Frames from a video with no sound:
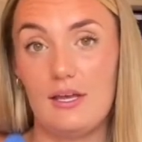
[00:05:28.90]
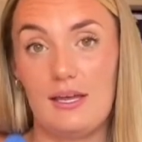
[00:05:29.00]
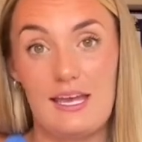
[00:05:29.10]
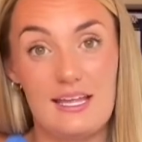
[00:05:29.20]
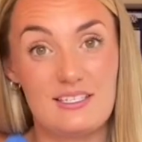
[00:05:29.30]

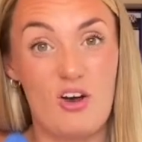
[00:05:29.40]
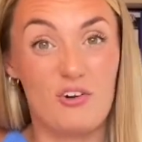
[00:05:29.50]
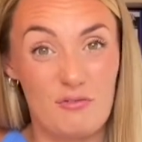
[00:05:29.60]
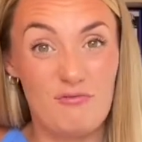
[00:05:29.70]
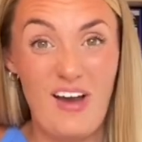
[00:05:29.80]
it's on
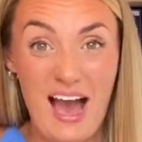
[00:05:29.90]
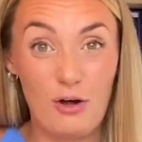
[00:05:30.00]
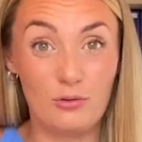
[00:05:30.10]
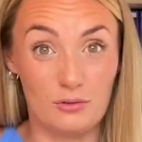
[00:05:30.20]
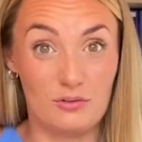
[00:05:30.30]
a
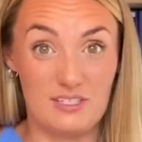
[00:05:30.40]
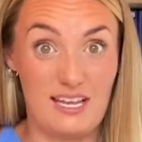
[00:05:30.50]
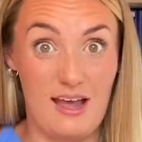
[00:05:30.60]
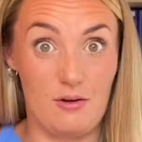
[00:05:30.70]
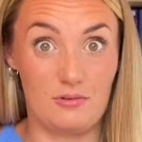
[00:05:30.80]
vowel
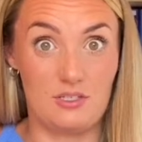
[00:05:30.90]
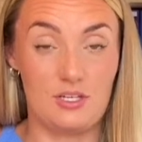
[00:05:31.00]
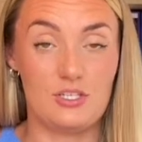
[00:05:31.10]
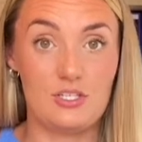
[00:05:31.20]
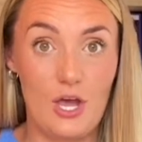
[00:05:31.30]
sound.
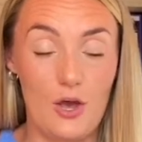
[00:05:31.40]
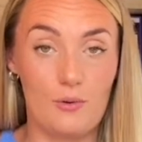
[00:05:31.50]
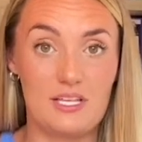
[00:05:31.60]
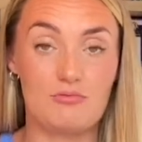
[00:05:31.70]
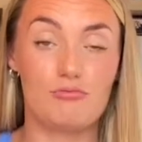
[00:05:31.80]
So
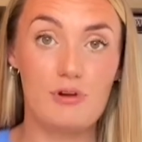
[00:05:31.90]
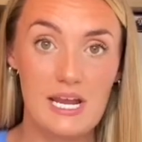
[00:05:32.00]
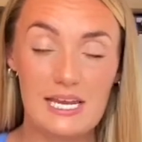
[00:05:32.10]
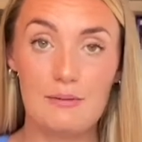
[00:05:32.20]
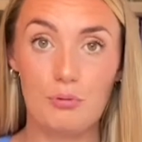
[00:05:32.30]
it's
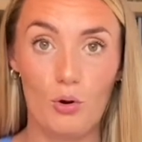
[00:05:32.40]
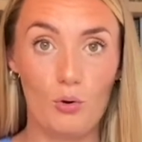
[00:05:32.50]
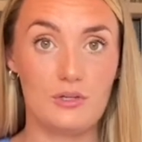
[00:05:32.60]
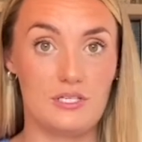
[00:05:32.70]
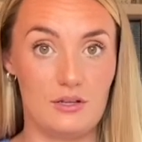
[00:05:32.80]
really
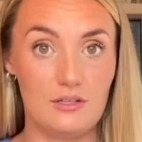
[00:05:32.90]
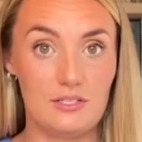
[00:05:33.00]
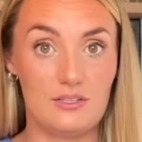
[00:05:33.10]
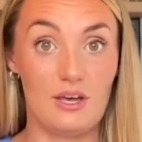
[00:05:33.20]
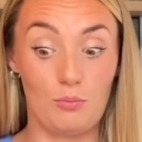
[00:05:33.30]

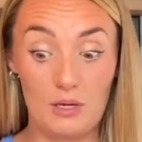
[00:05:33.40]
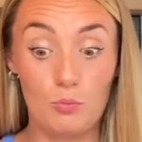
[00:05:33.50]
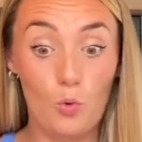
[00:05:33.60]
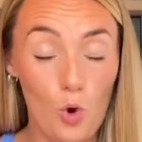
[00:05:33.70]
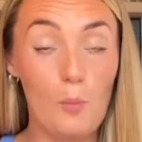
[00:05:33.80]
important that we
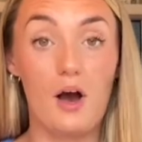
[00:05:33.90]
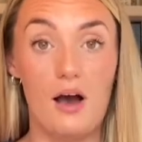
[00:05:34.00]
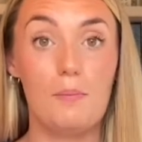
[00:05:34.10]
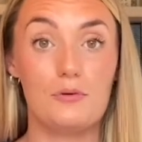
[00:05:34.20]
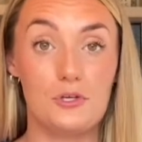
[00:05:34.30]
warm
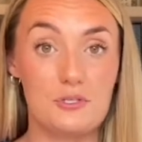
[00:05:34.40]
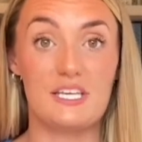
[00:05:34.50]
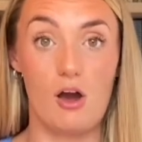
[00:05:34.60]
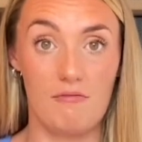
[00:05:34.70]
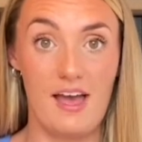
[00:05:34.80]
up using
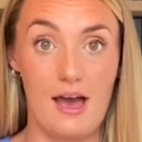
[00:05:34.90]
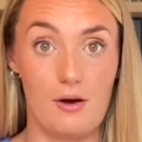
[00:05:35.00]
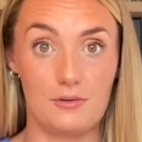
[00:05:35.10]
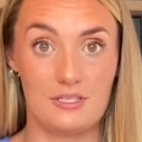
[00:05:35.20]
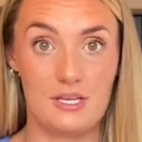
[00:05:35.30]
our
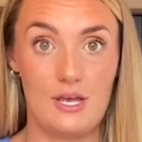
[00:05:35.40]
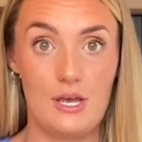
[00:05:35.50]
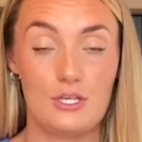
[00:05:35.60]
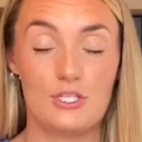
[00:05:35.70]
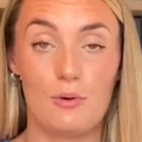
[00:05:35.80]
vowels.
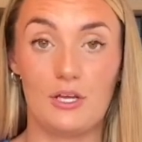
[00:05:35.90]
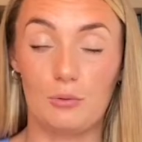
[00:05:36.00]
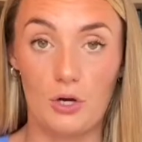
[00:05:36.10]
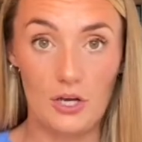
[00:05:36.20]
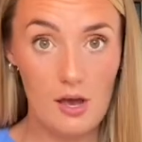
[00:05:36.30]
So we're going to
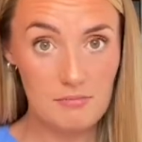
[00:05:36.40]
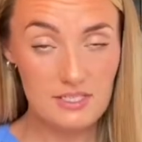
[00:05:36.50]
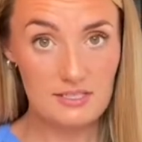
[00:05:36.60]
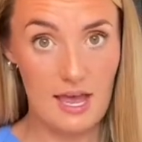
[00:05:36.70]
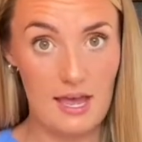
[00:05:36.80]
work up the
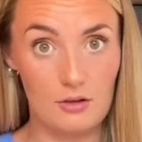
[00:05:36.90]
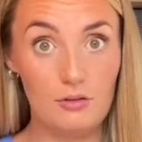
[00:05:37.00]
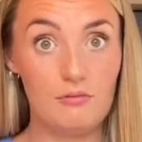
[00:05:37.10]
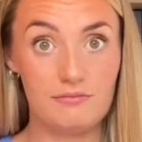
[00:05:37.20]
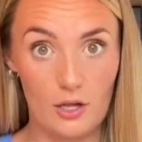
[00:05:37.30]

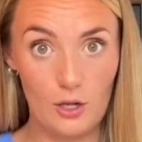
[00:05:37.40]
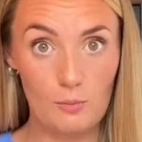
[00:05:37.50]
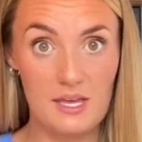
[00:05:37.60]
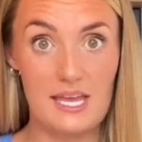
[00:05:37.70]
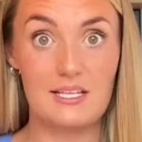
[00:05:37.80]
scale, follow
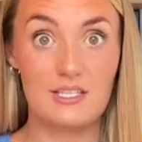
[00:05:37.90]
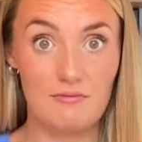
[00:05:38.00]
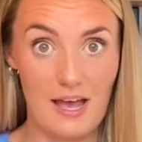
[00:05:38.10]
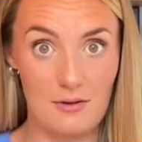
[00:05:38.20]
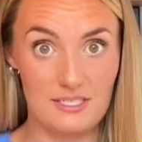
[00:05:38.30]
me to the
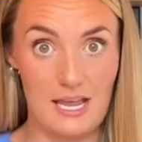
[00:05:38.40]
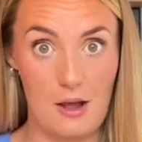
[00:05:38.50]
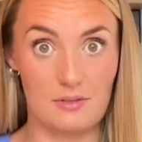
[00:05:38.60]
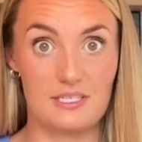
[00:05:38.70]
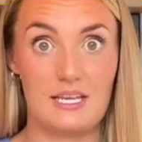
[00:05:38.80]
vowel
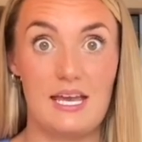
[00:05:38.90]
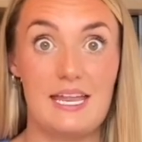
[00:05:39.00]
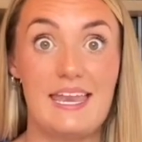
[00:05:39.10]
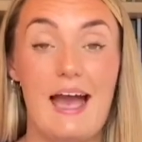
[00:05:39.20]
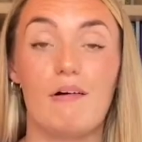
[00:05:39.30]
sounds.
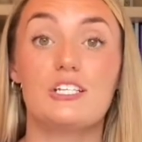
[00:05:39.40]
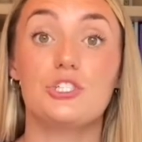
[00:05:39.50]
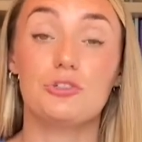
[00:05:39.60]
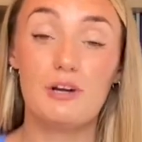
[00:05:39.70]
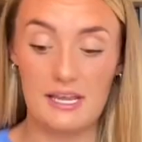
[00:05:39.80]
Now, a
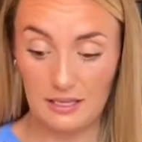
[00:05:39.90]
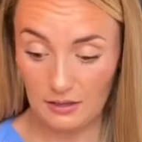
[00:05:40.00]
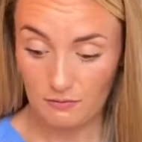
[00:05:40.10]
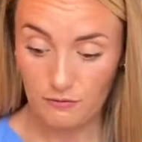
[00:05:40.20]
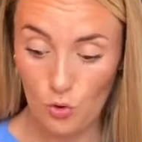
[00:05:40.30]
trick
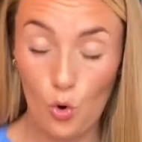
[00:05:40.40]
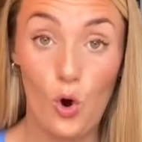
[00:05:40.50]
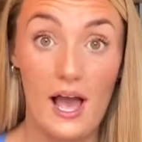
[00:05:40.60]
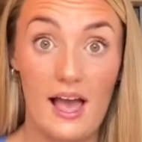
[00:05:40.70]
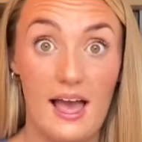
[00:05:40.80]

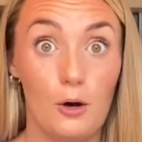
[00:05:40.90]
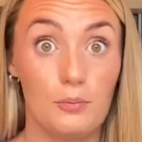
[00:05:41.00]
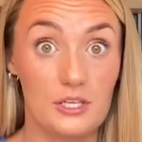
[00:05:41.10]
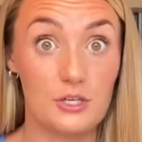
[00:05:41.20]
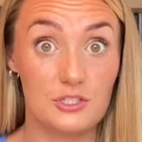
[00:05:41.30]
for
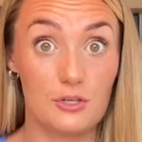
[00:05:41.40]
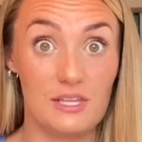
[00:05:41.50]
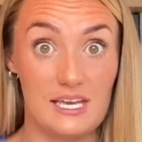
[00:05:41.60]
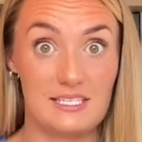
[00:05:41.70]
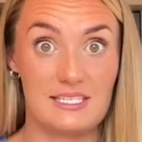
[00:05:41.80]
helping you do
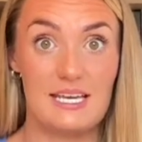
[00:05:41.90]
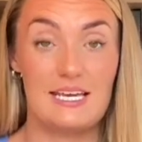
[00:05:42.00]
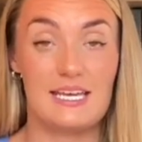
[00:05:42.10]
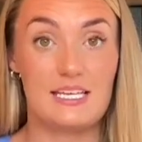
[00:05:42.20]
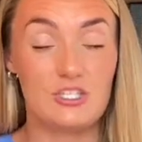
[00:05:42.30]
this
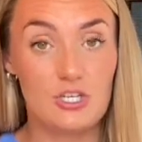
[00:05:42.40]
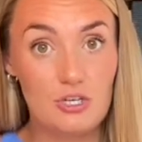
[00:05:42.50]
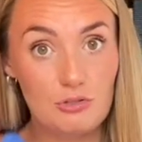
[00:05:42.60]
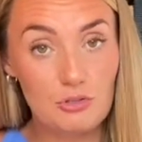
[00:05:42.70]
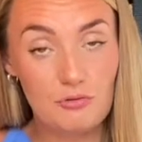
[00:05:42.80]
is to
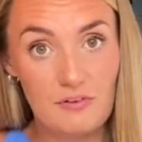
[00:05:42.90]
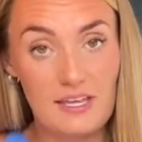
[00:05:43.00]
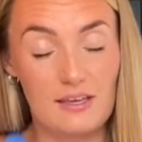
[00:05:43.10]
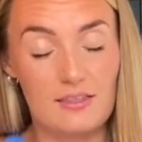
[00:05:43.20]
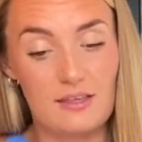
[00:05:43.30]
use your
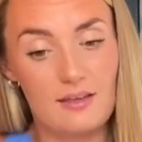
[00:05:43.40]
finger.